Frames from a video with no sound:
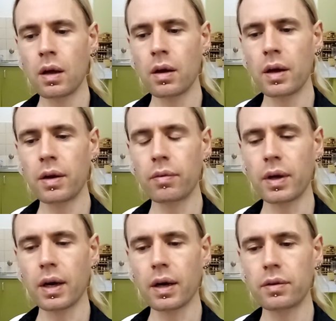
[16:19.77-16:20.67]
in
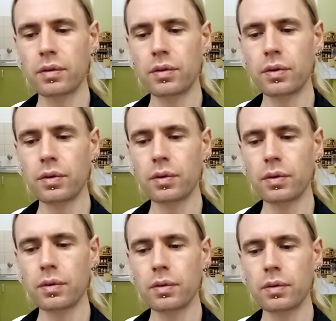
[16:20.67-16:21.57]
regards to
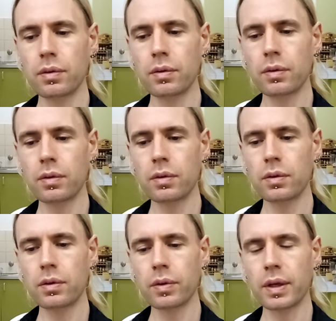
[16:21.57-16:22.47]

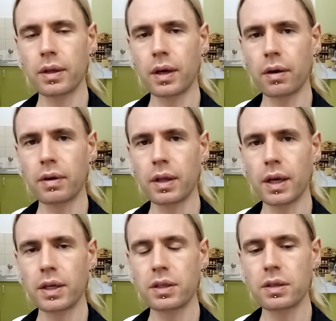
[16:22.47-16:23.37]
doing the
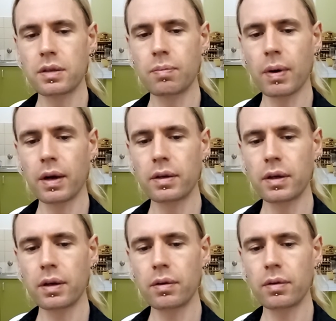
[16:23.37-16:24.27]
calculations. But
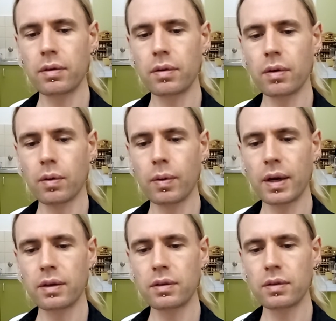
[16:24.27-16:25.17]
it
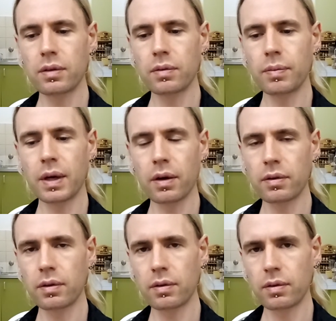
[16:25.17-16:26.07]
always, because
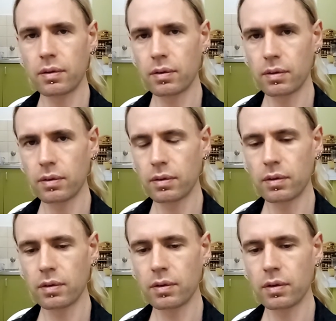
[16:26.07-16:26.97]
it's
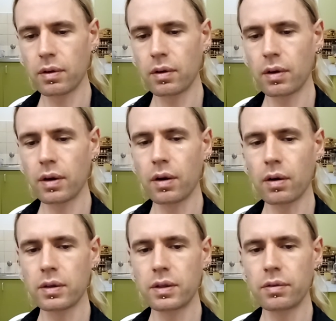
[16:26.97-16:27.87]
an
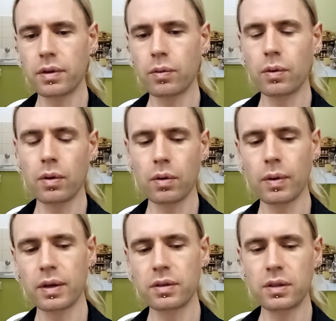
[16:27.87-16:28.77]
octave, it will
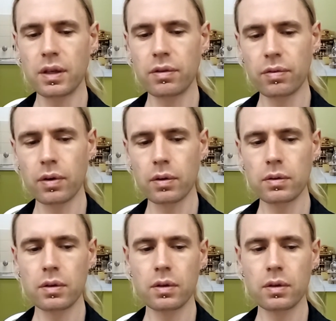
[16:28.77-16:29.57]
always default